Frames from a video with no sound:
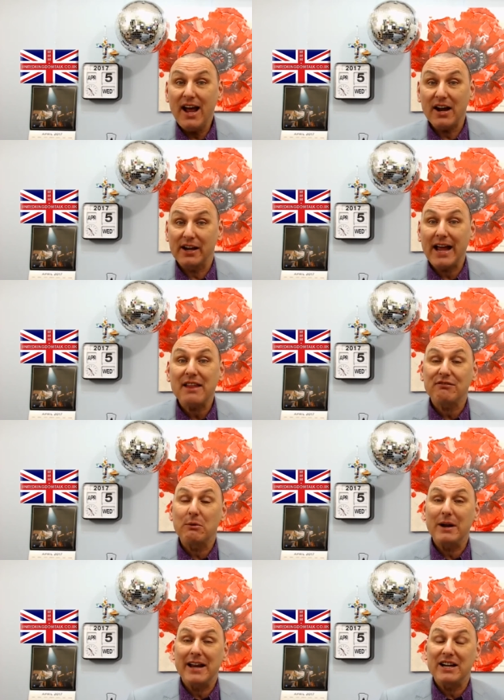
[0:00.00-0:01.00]
And I gather it
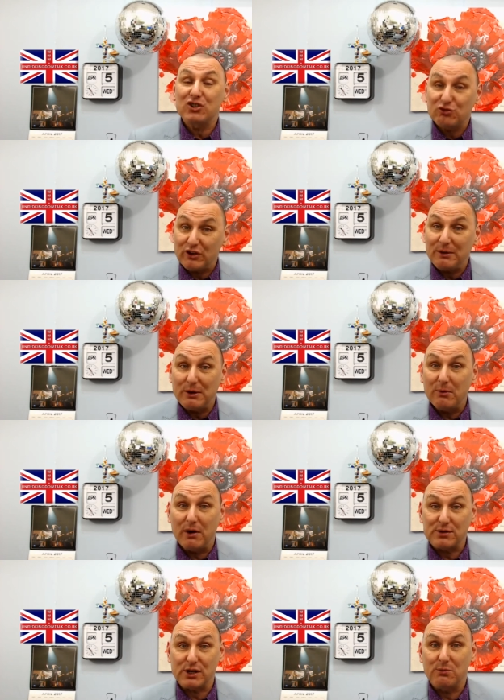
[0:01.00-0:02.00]
went extremely
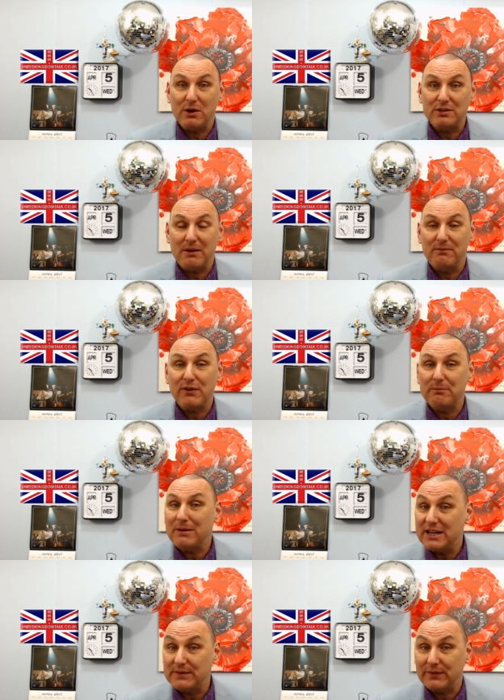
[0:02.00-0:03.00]
well. So well done. Very
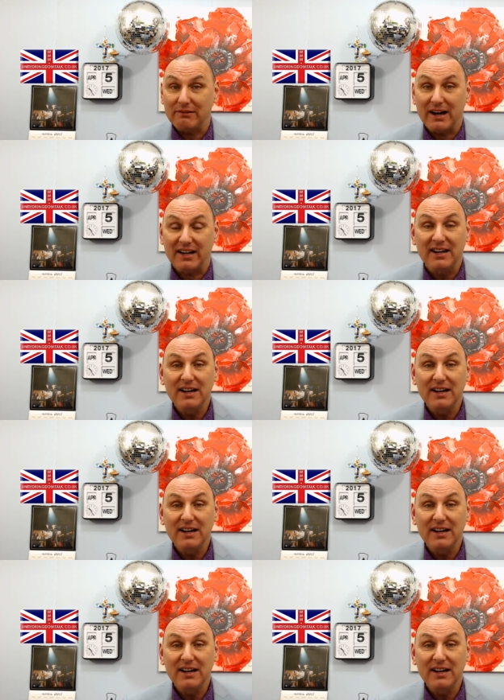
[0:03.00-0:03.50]
pleased for you, Alan.